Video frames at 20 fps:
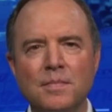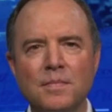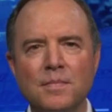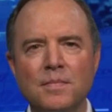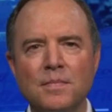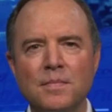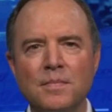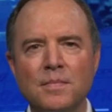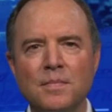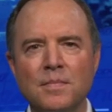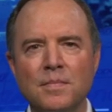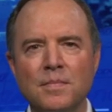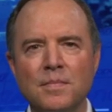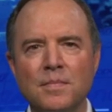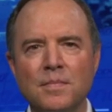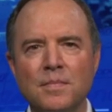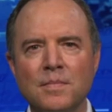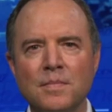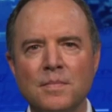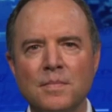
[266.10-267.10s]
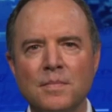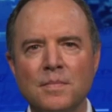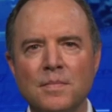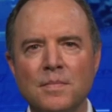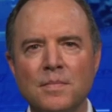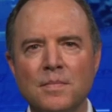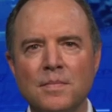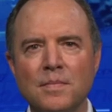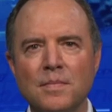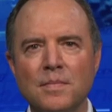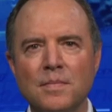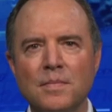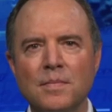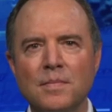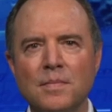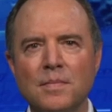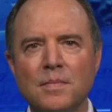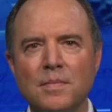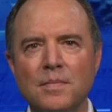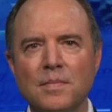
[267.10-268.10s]

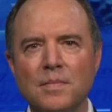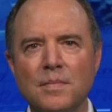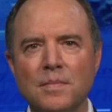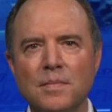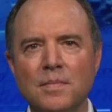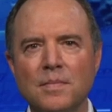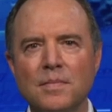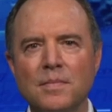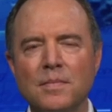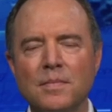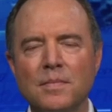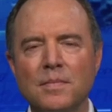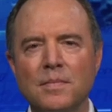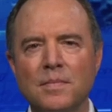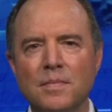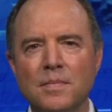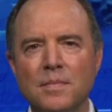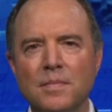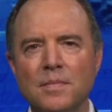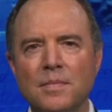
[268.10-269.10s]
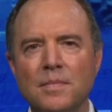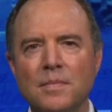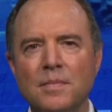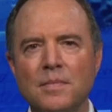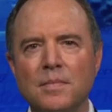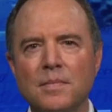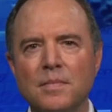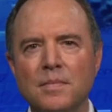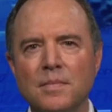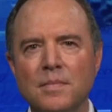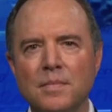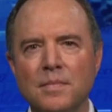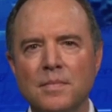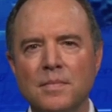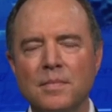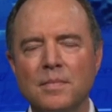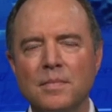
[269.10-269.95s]
[no speech]